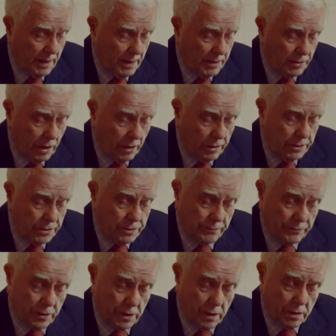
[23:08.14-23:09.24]
Knowledge
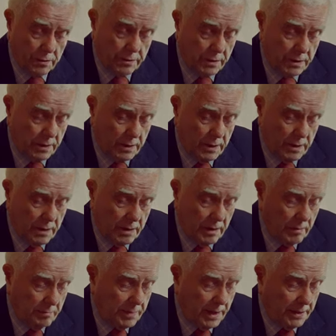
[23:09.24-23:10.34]
of God
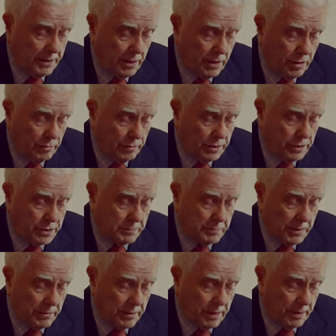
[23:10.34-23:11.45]
by the Holy
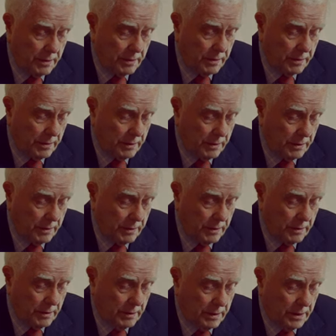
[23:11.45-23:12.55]
Spirit
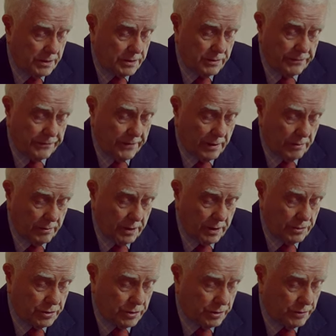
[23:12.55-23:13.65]
is the
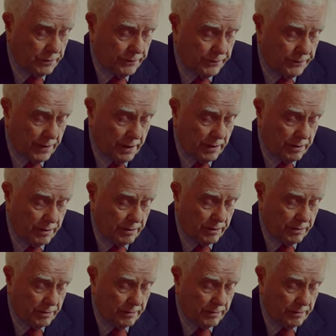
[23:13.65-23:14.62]
foundation of faith.